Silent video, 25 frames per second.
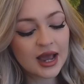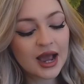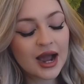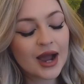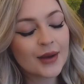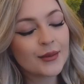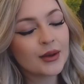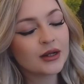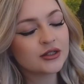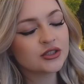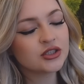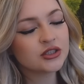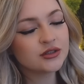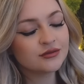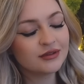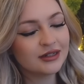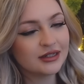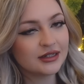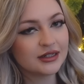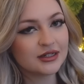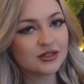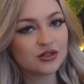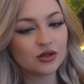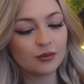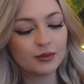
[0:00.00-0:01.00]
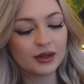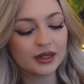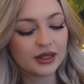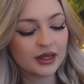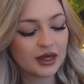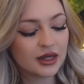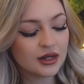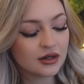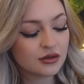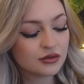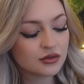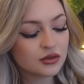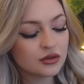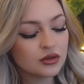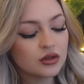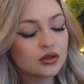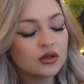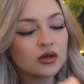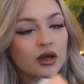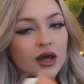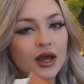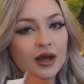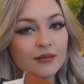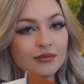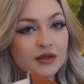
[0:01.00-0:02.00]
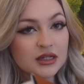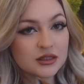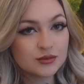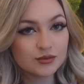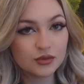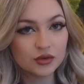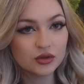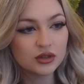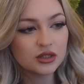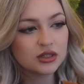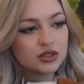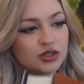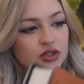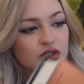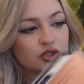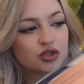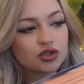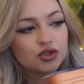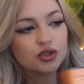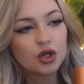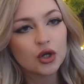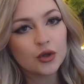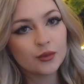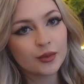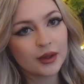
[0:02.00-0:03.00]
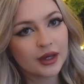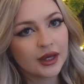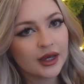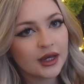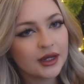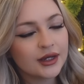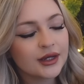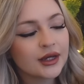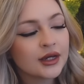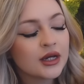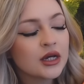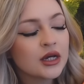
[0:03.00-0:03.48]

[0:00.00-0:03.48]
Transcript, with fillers: i'm actually reading this on my kindle and um, this book is so big